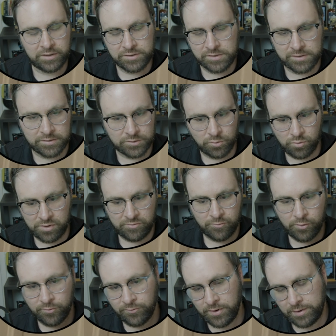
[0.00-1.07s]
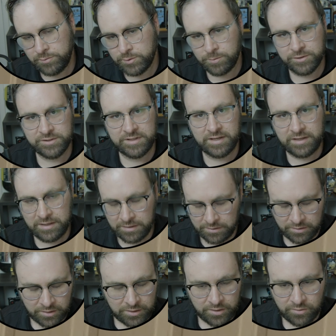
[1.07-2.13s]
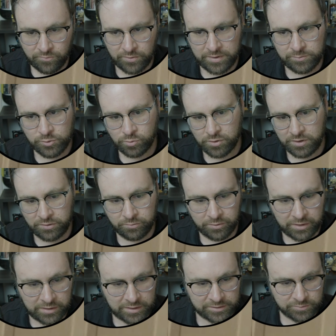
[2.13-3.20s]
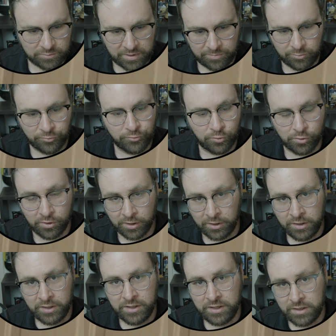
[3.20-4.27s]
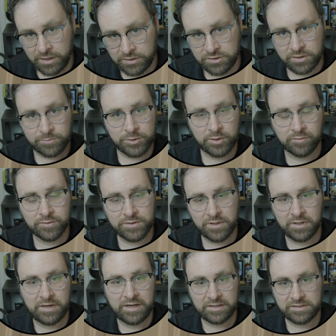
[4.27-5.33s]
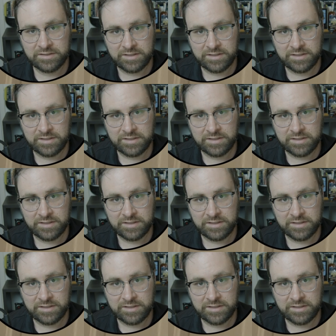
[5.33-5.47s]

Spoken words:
It's in 24 frames per second. Frame 23, that's right before it jumps over to the next